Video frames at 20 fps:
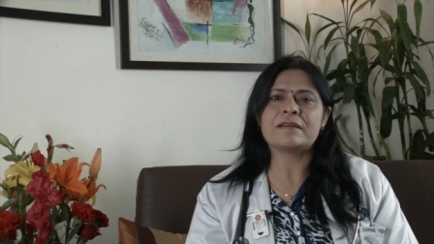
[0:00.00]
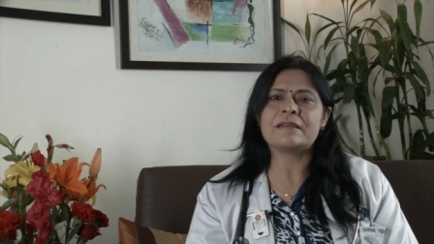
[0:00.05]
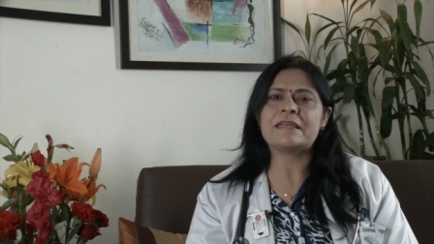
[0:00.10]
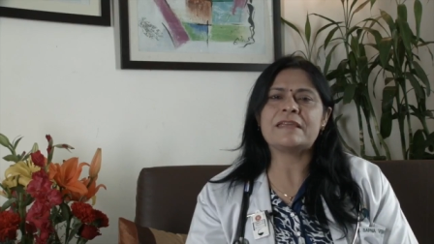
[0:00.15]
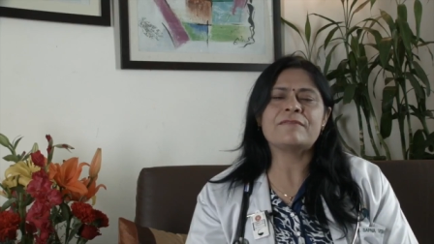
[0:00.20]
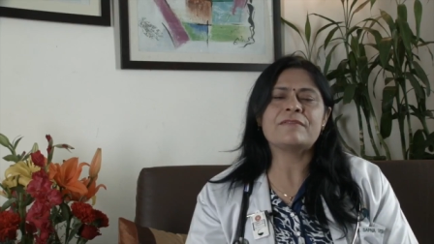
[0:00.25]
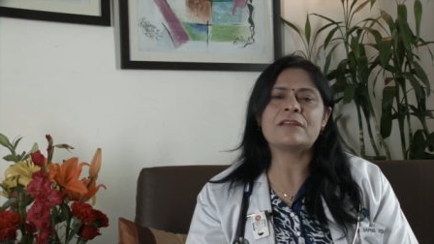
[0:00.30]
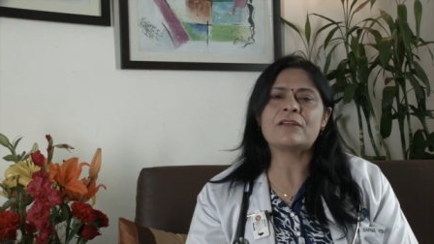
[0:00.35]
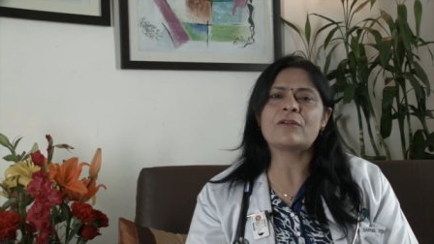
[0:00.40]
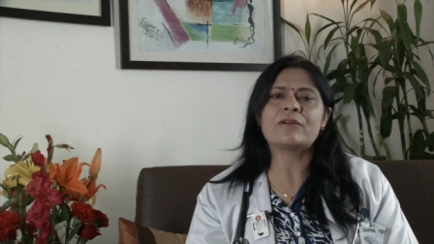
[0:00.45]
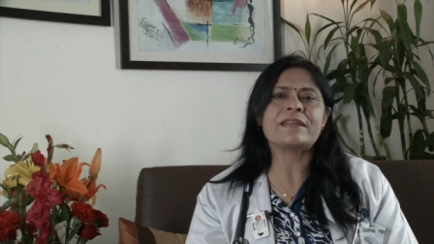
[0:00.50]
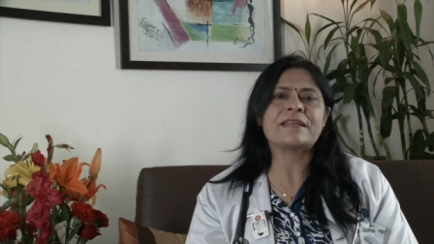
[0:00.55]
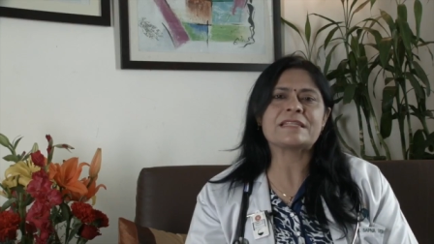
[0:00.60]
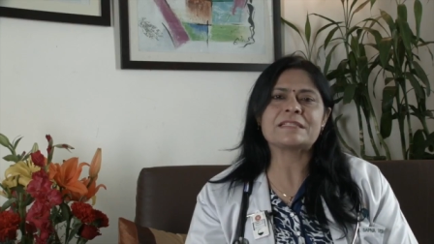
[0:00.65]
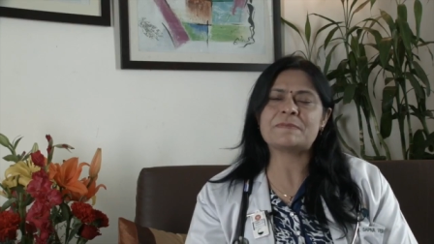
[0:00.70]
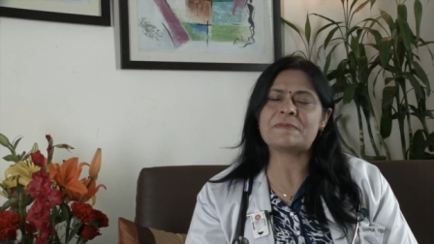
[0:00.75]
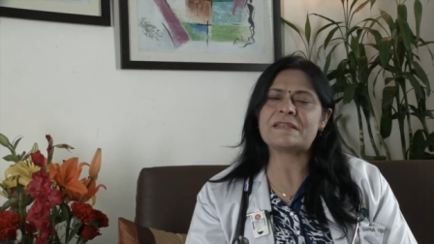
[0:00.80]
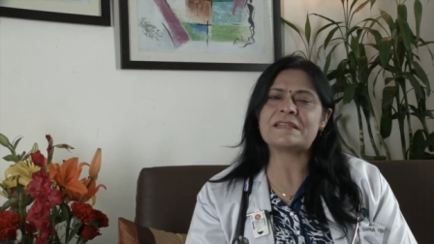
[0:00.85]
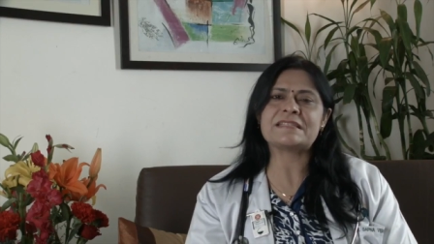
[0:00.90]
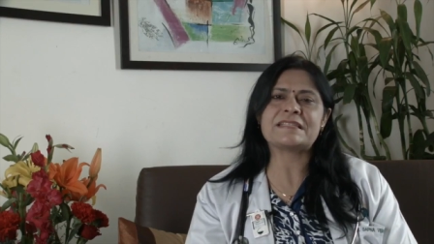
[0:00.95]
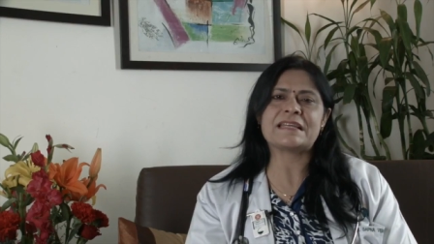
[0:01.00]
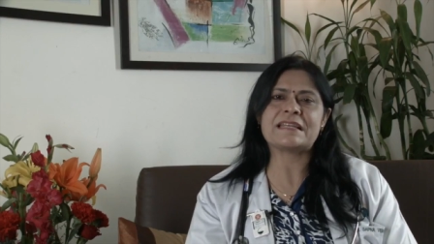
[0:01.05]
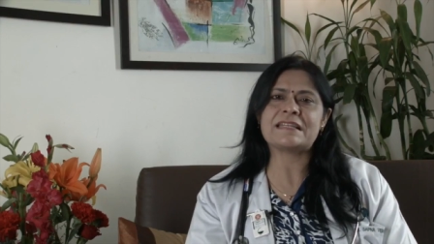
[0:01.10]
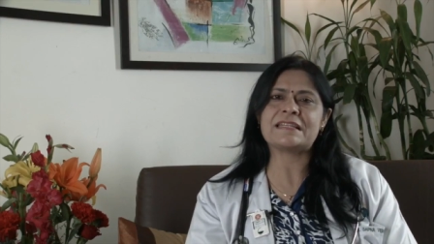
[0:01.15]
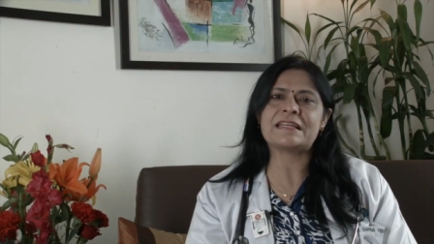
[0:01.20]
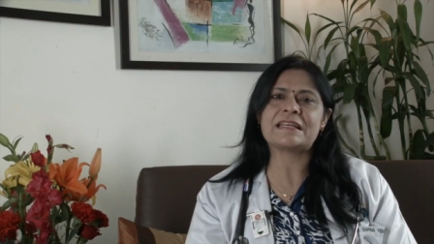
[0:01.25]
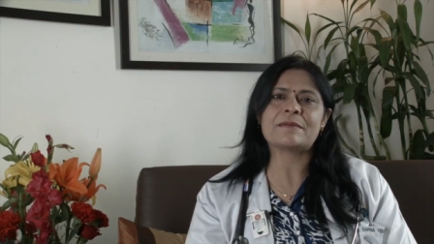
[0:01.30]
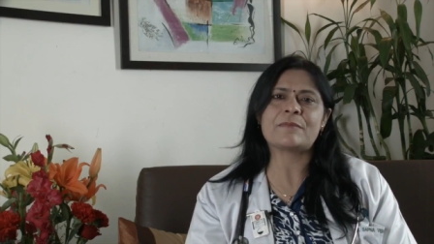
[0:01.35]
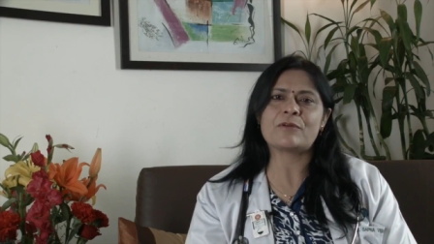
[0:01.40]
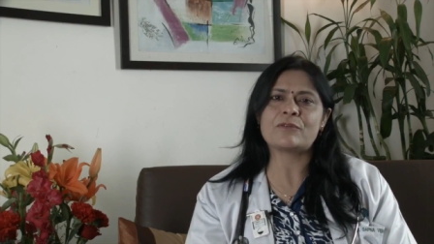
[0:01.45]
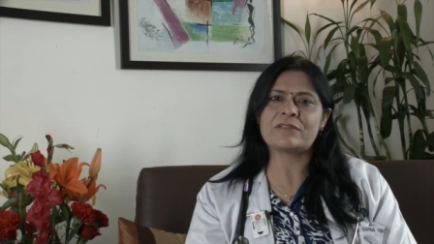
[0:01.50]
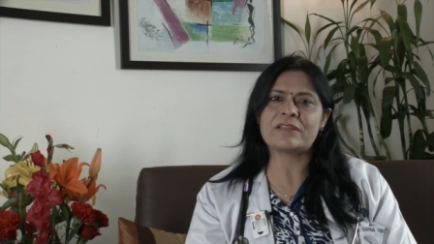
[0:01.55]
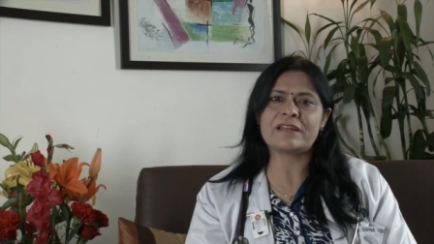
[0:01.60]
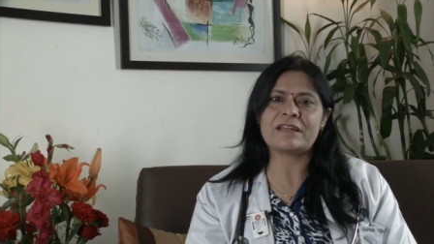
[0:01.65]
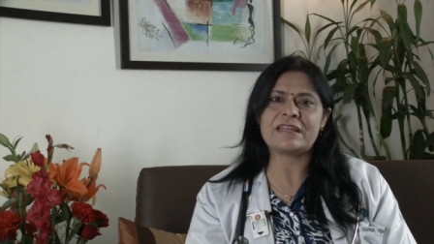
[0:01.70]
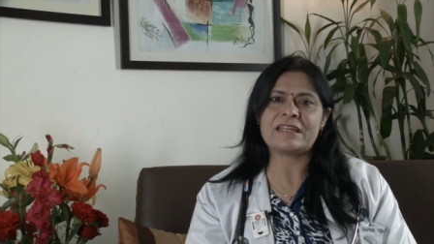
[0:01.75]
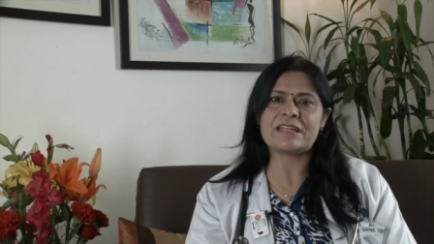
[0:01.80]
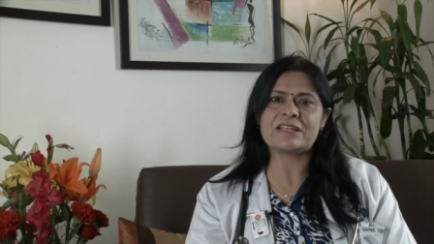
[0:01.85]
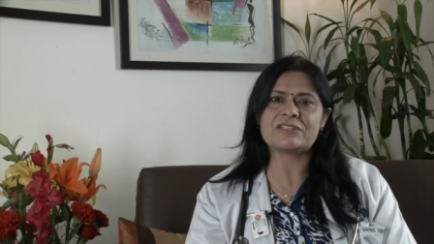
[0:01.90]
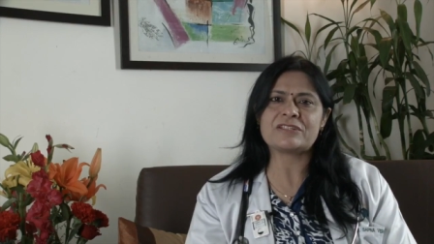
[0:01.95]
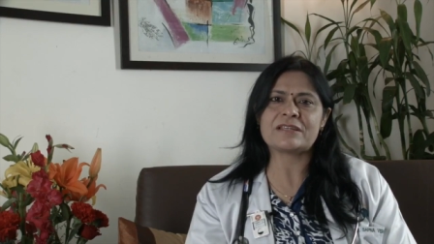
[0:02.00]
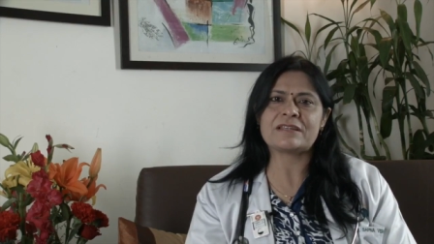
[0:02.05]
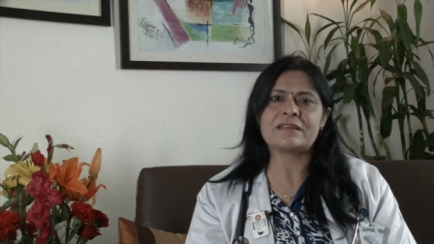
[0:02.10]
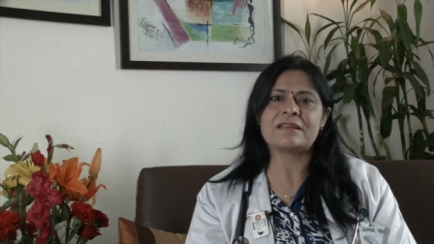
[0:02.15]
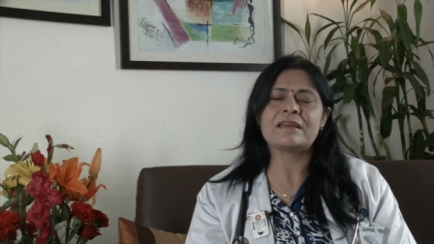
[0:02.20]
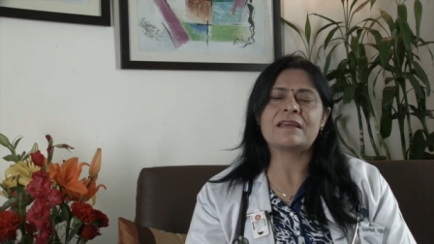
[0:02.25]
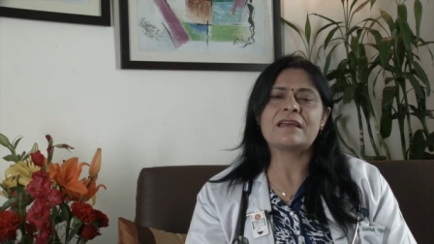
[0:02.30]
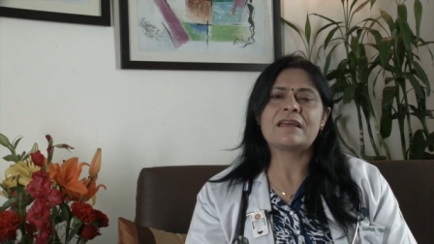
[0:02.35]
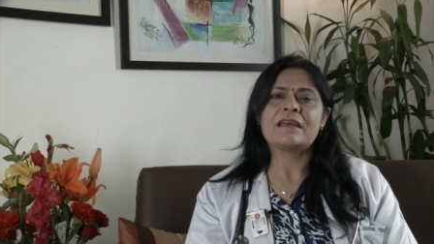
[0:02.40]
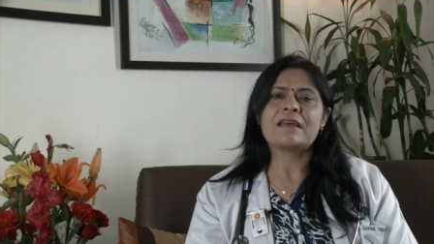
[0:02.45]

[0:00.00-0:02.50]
he will not experience anything about the radiation.